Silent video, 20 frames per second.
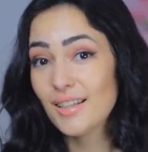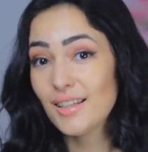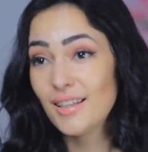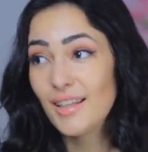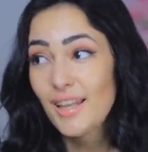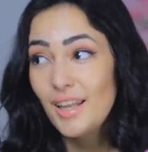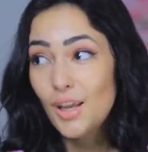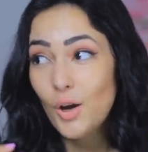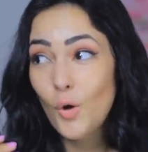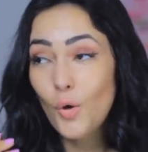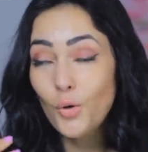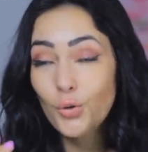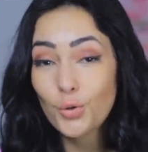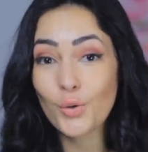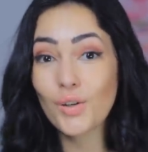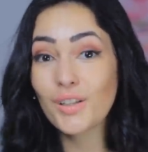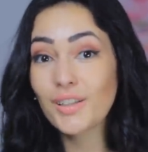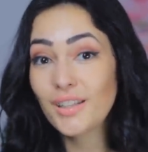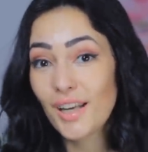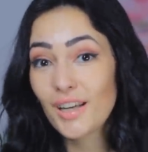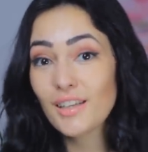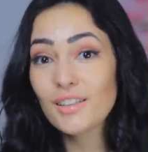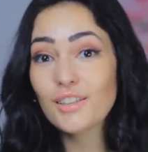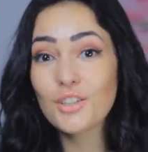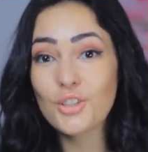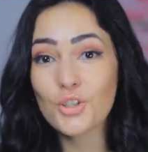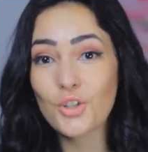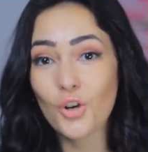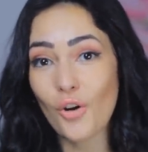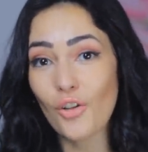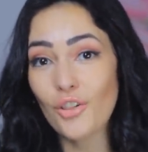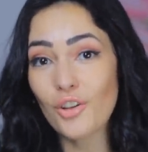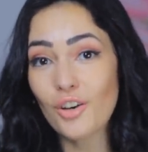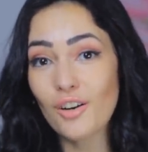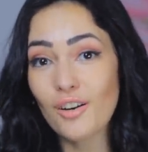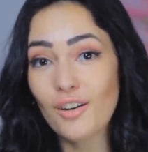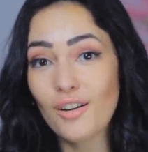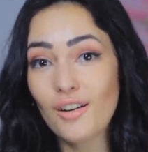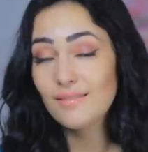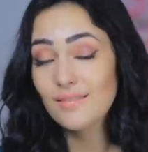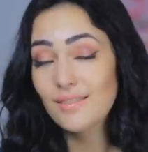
They contradict each other.